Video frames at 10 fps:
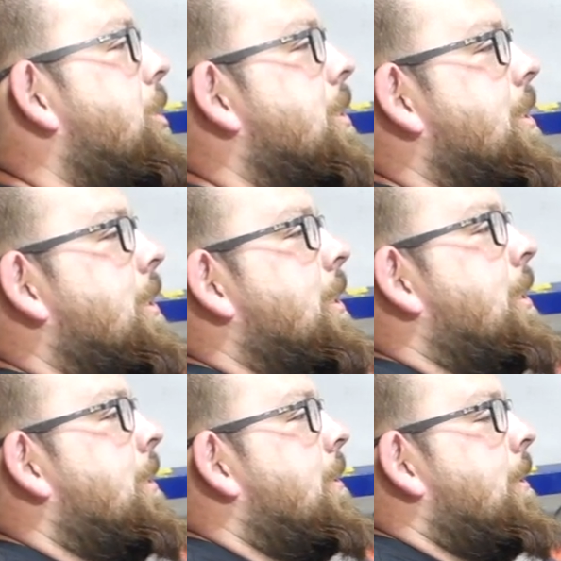just
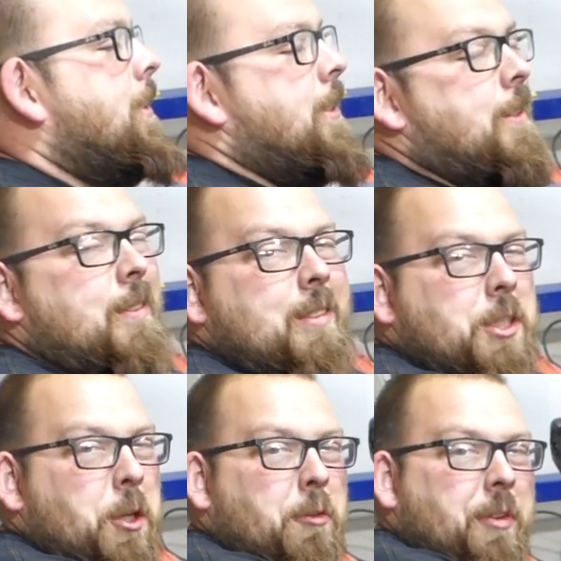
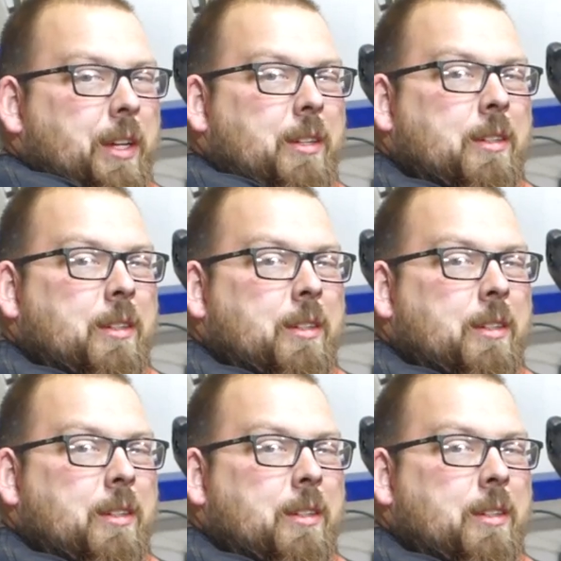it's goofy.